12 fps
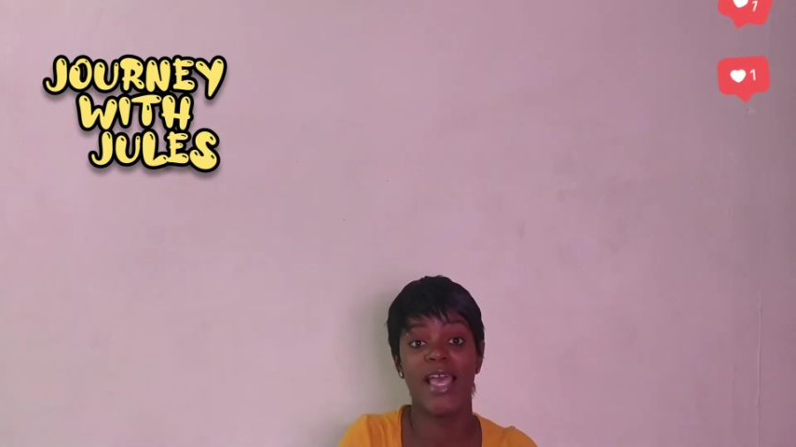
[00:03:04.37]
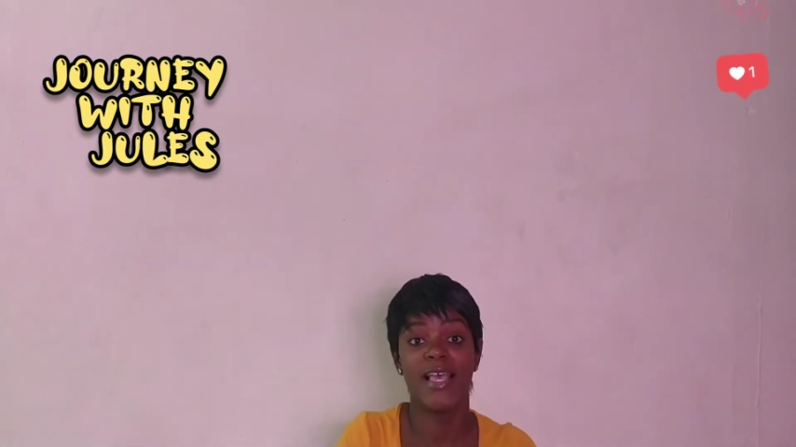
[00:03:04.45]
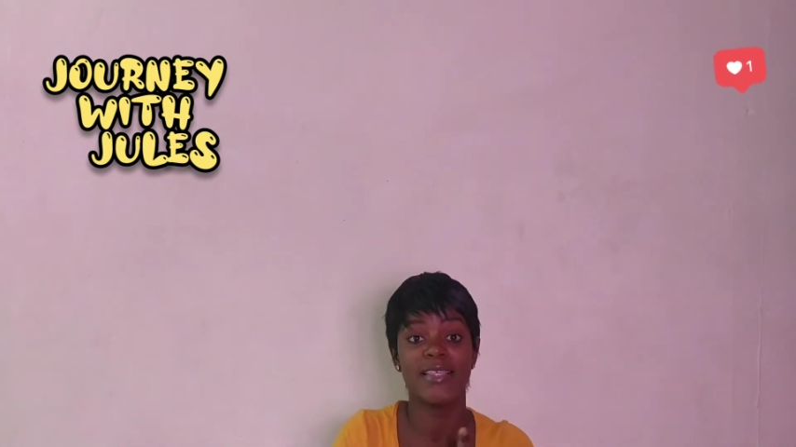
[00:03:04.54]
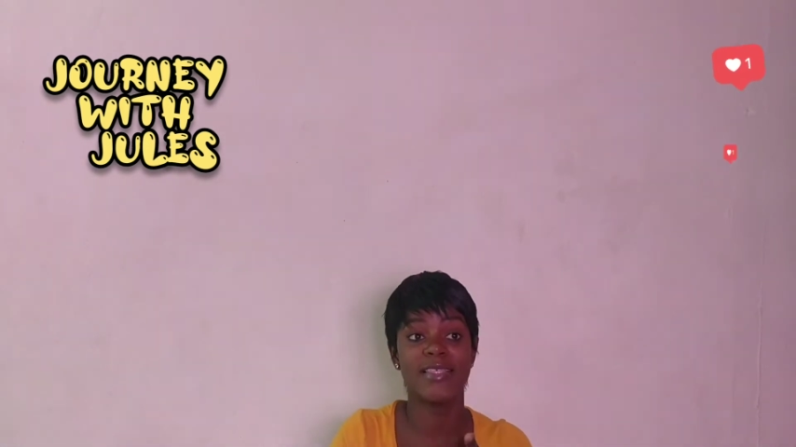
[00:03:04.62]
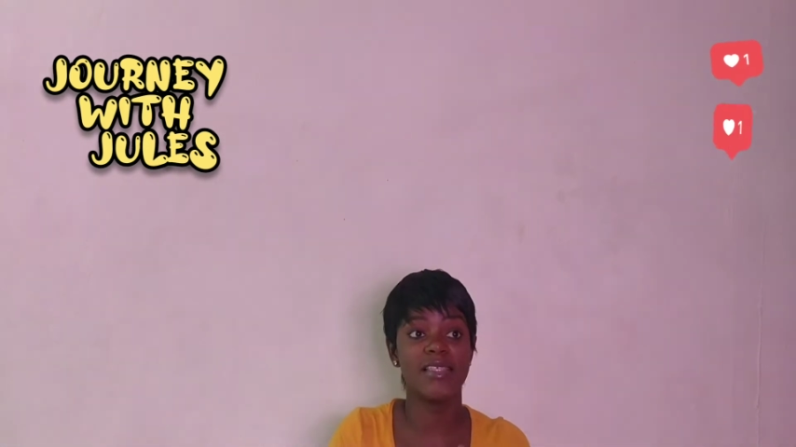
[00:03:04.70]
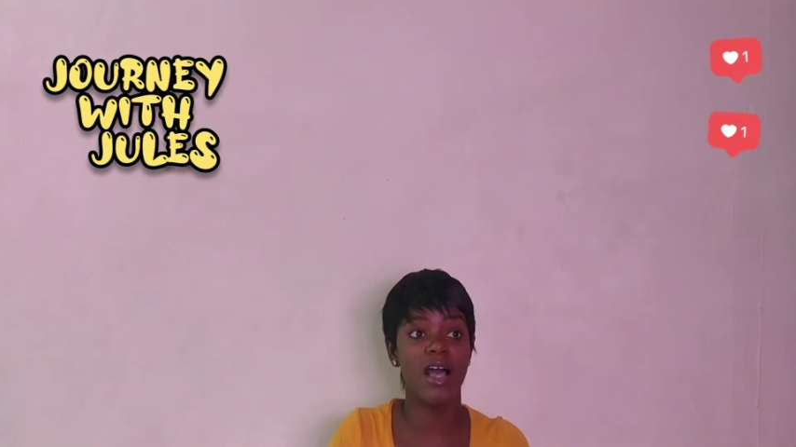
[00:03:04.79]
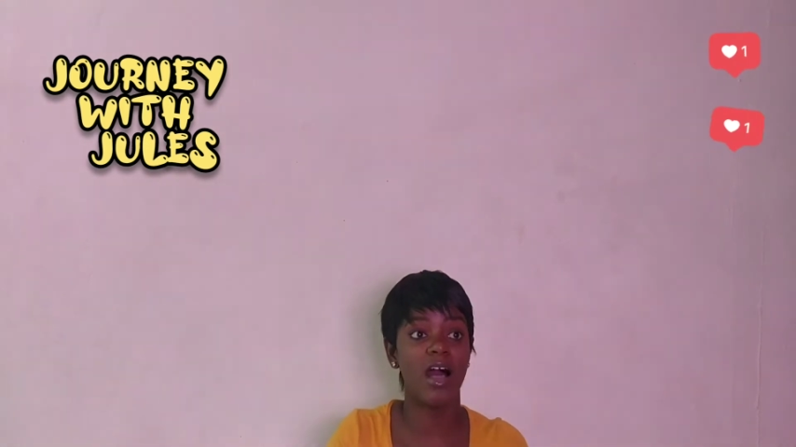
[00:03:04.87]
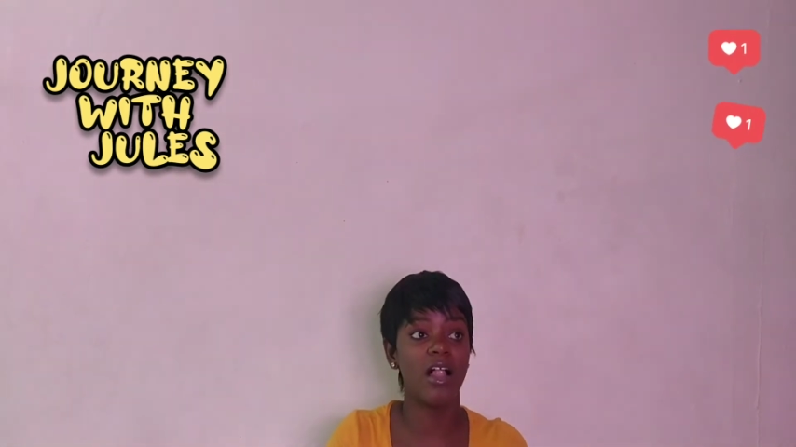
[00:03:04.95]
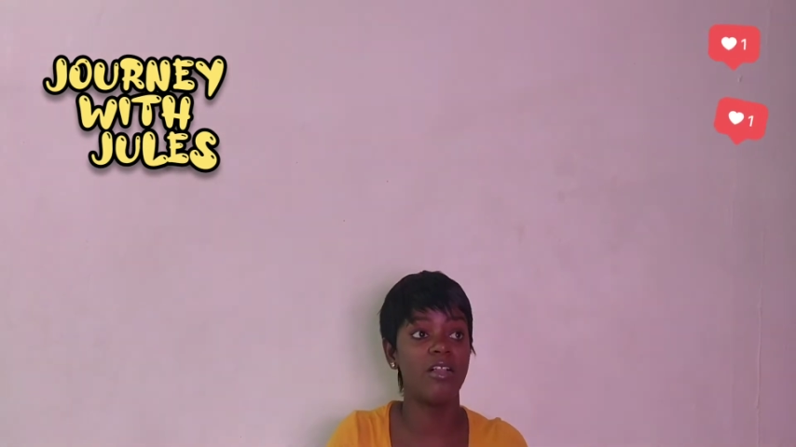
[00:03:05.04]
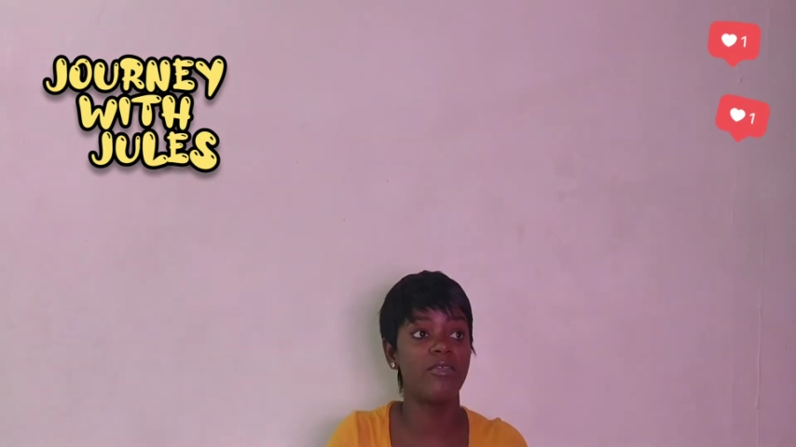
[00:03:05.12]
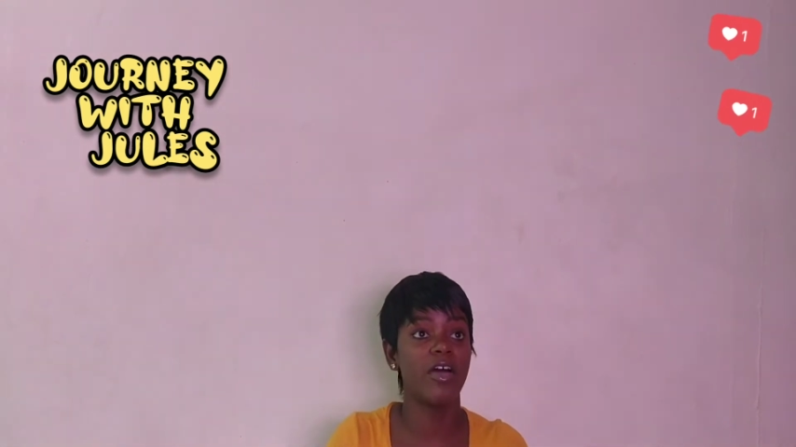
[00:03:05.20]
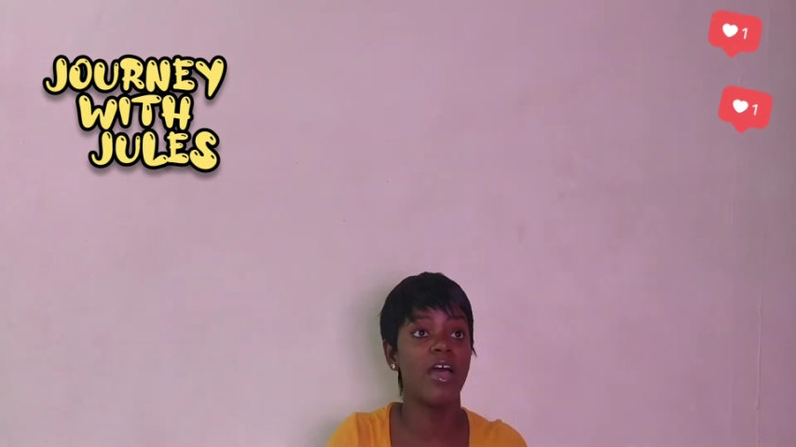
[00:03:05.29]

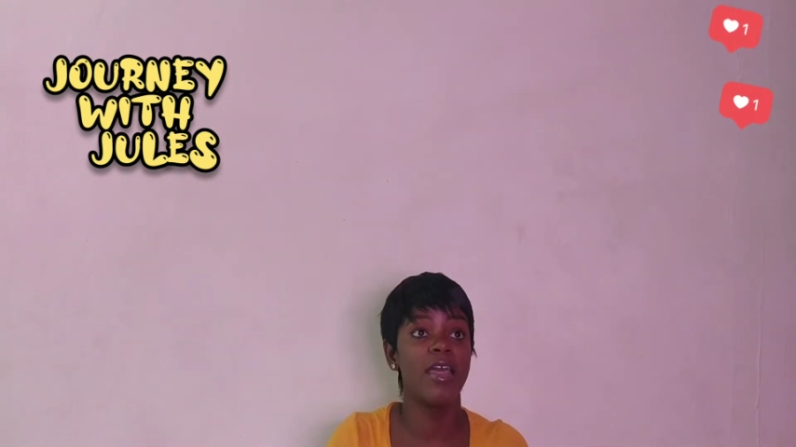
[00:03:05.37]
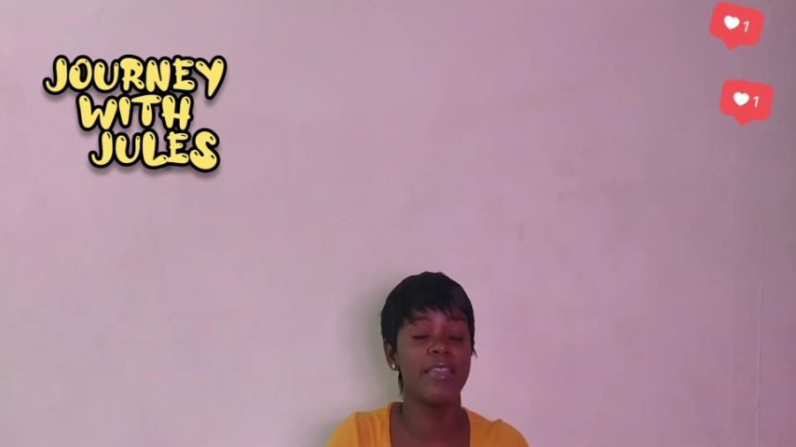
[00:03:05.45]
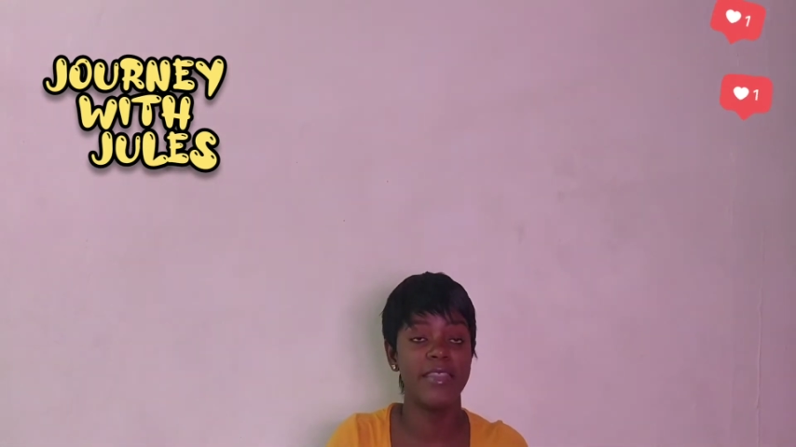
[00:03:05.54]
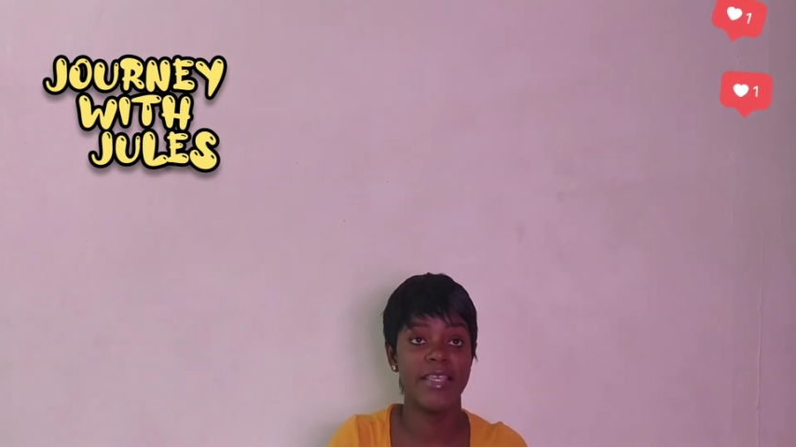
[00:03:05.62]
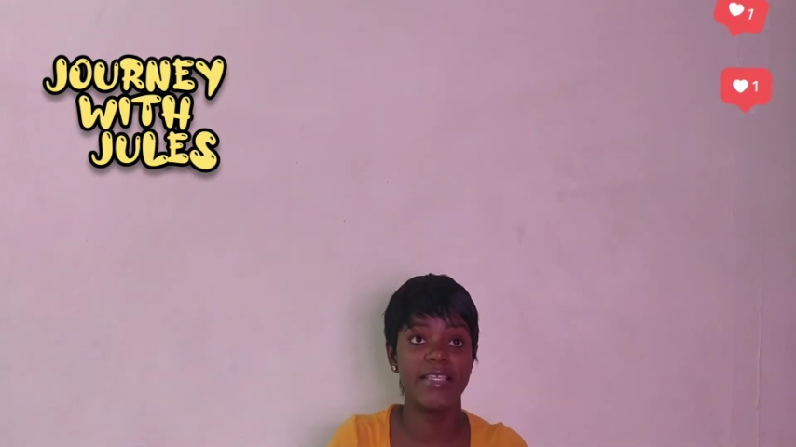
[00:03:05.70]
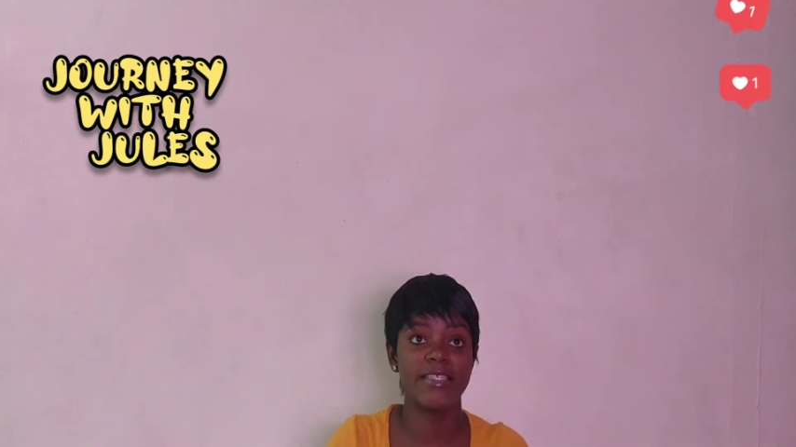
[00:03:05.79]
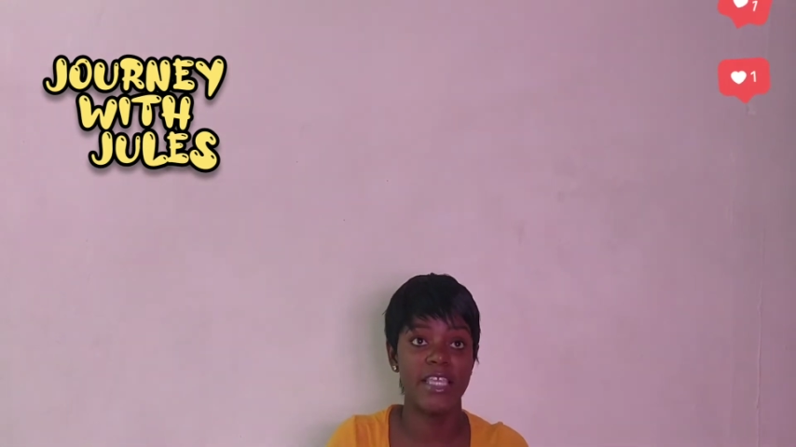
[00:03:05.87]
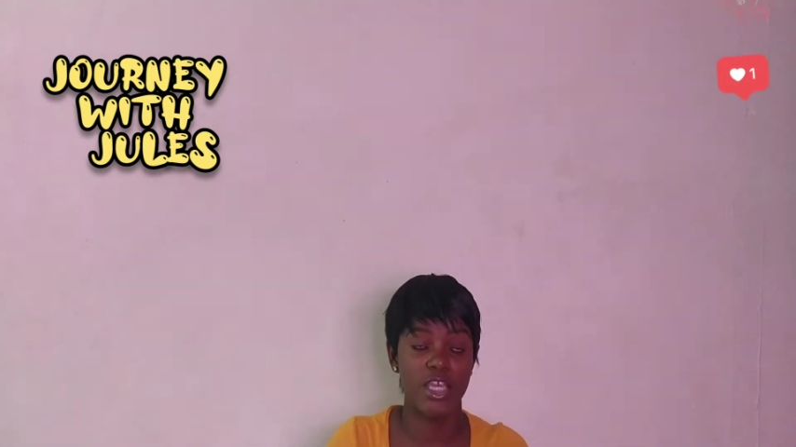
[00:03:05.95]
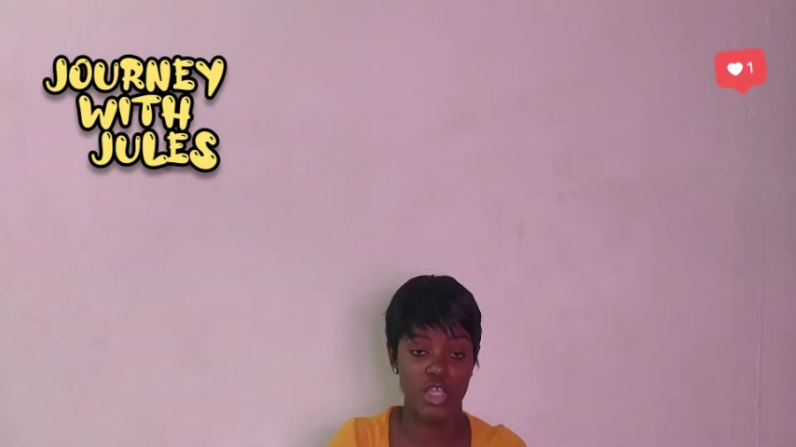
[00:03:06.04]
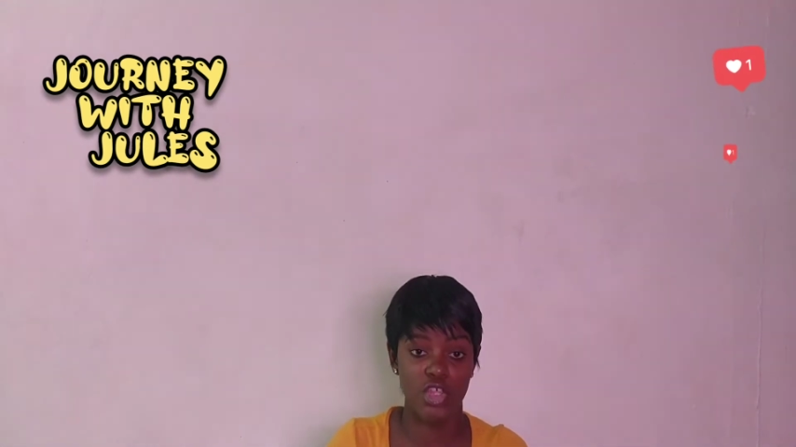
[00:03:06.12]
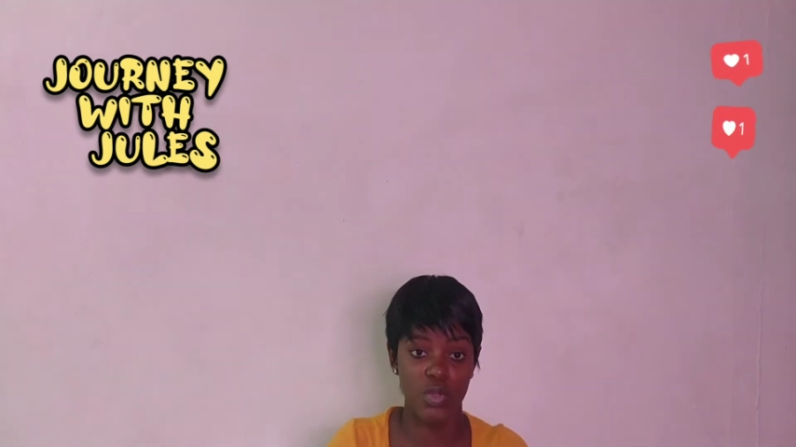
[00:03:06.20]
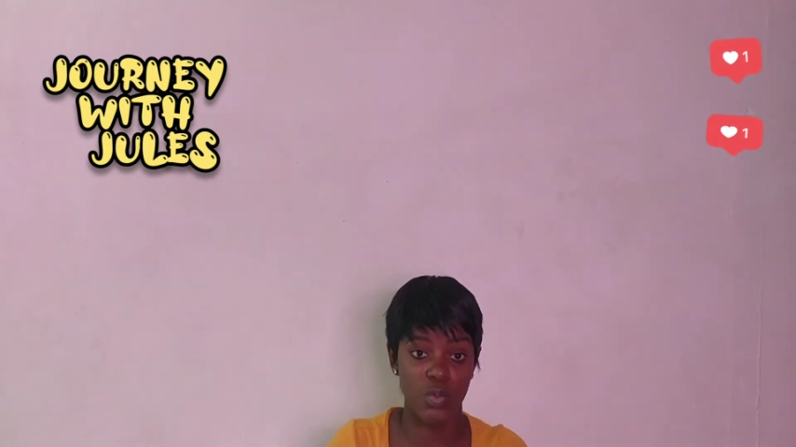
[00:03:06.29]
solve these
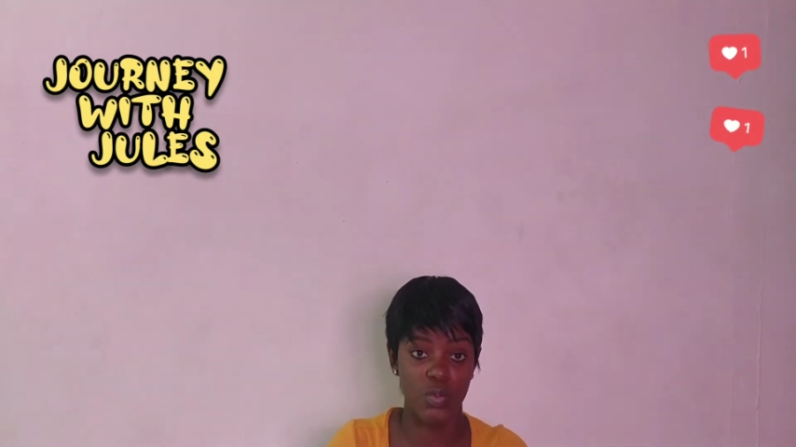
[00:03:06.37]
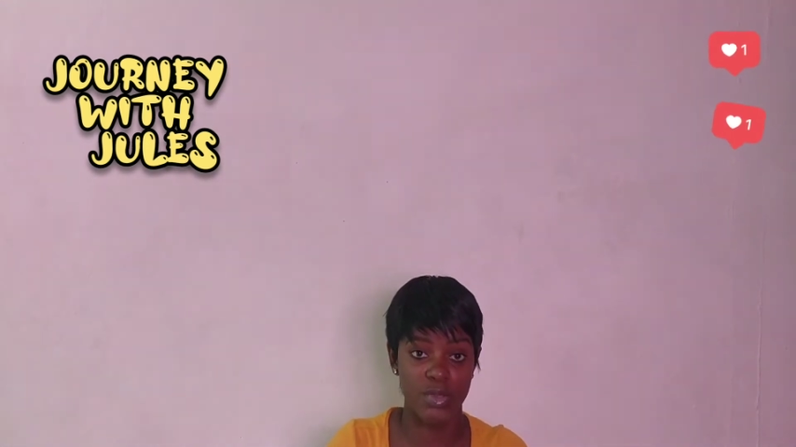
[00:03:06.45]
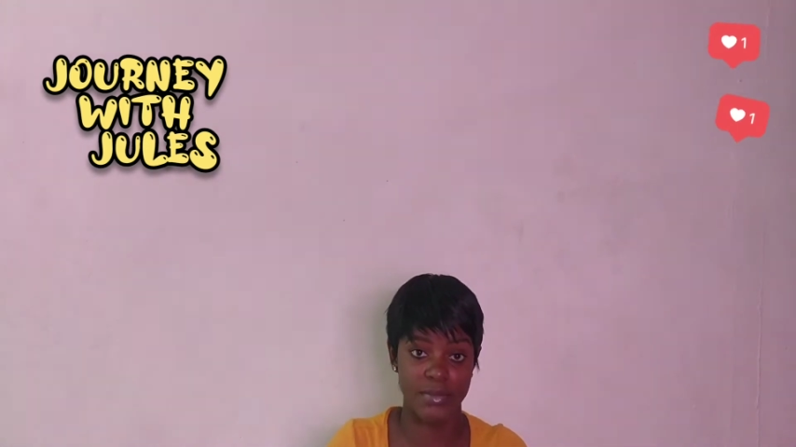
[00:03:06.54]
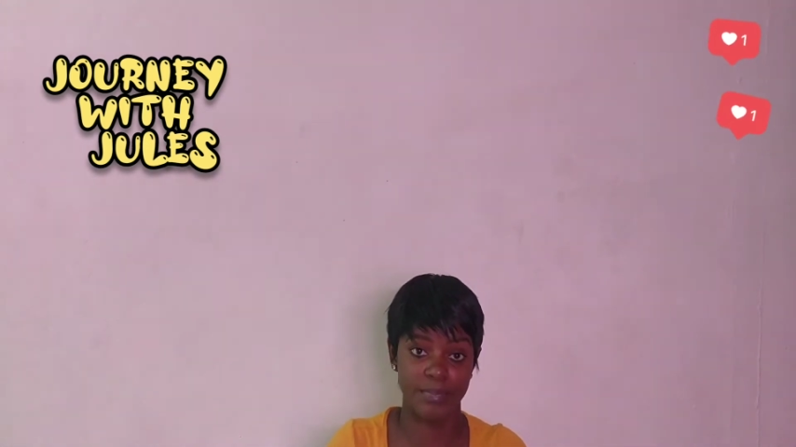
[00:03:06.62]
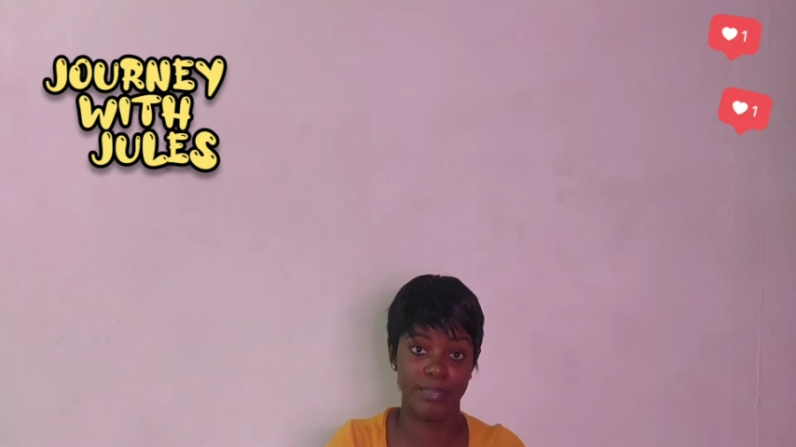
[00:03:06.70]
issues?